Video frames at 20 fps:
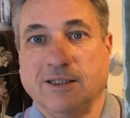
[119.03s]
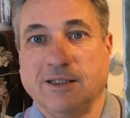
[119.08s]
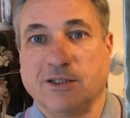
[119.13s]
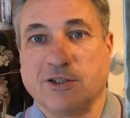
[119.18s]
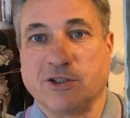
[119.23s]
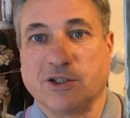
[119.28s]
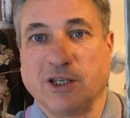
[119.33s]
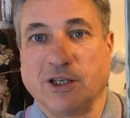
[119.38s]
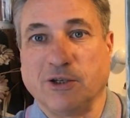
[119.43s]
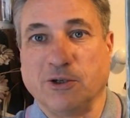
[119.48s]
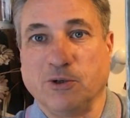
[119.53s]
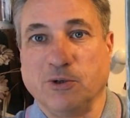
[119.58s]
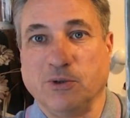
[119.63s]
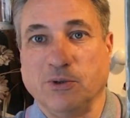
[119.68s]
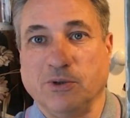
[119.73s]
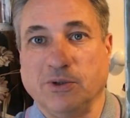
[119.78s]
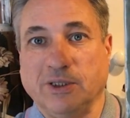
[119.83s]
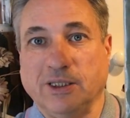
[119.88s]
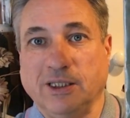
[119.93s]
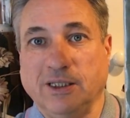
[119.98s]
So
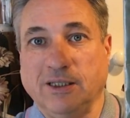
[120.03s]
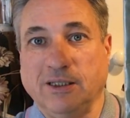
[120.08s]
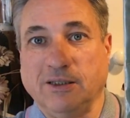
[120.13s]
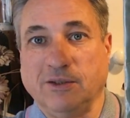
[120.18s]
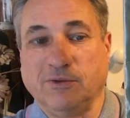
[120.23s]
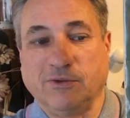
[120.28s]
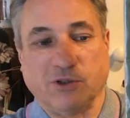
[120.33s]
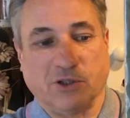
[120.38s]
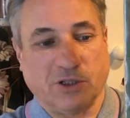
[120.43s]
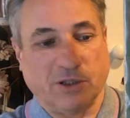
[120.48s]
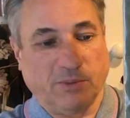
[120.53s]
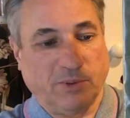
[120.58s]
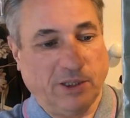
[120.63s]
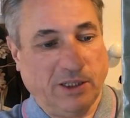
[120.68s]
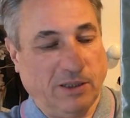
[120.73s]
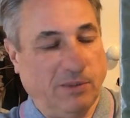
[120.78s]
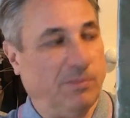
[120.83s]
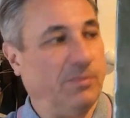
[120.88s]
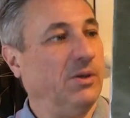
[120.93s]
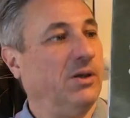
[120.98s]
the first
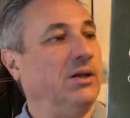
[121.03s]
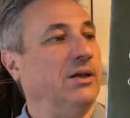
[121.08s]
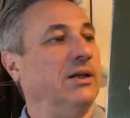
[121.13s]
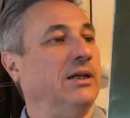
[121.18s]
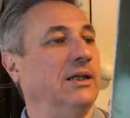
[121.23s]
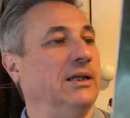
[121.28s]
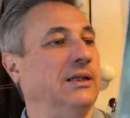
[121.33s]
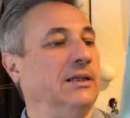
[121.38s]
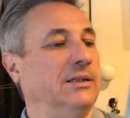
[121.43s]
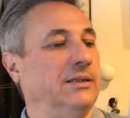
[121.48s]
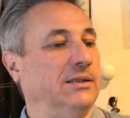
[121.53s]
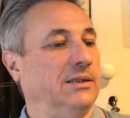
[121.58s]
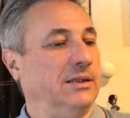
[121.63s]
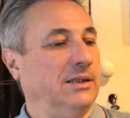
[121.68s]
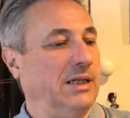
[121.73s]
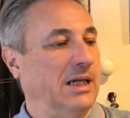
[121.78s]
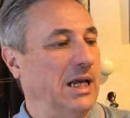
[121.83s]
LP by the